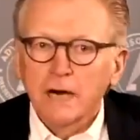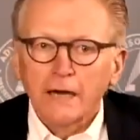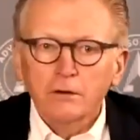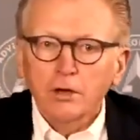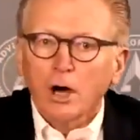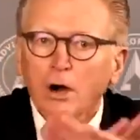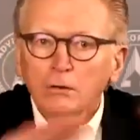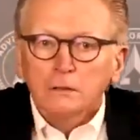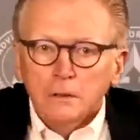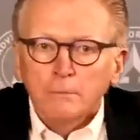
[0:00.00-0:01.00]
I don't
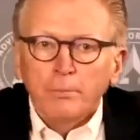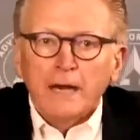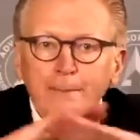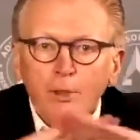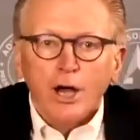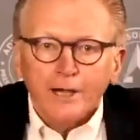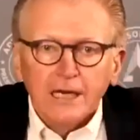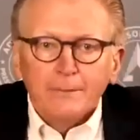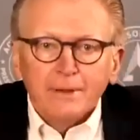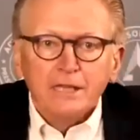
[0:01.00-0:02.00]
know, but I'm not
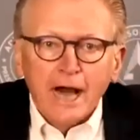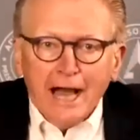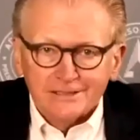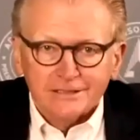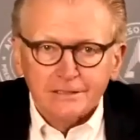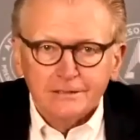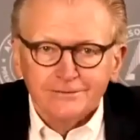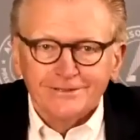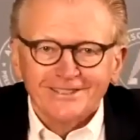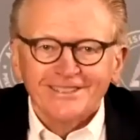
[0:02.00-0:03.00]
going to be last.
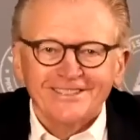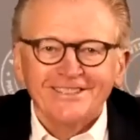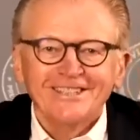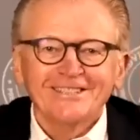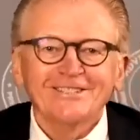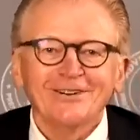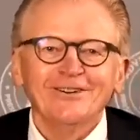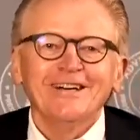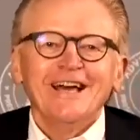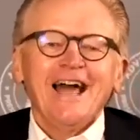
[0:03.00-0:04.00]

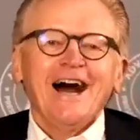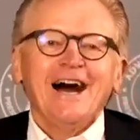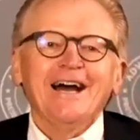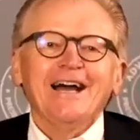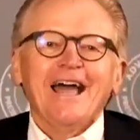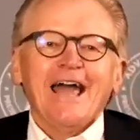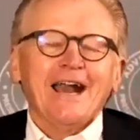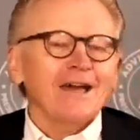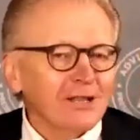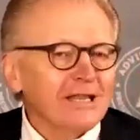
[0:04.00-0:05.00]
So,
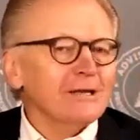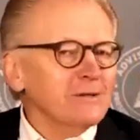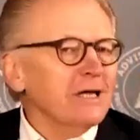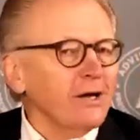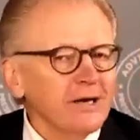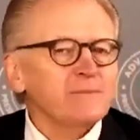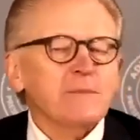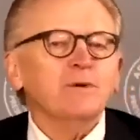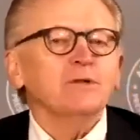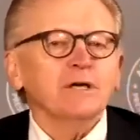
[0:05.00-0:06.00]
and I think that a lot of
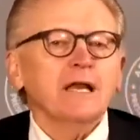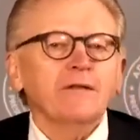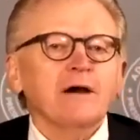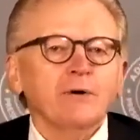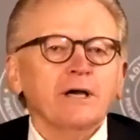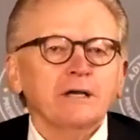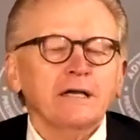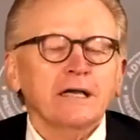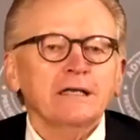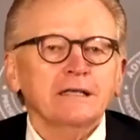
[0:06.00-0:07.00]
people look at it that way.
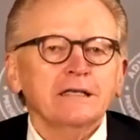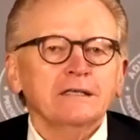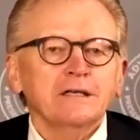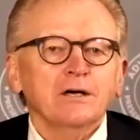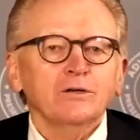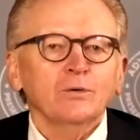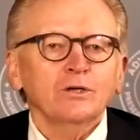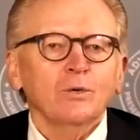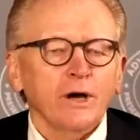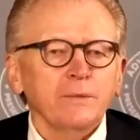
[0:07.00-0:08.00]
And you know,
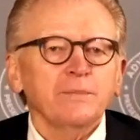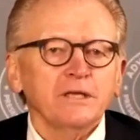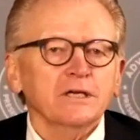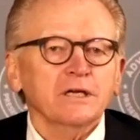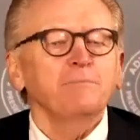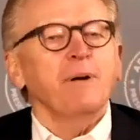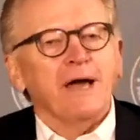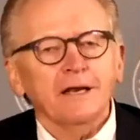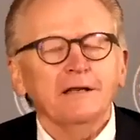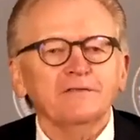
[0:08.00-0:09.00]
you want to be, you're
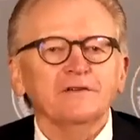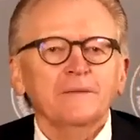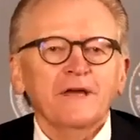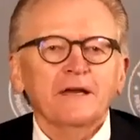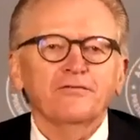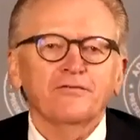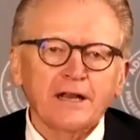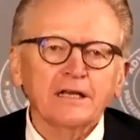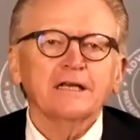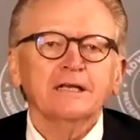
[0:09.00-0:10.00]
competitive in a
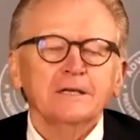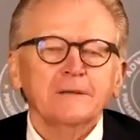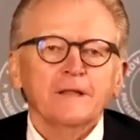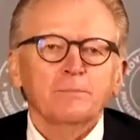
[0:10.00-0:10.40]
friendly,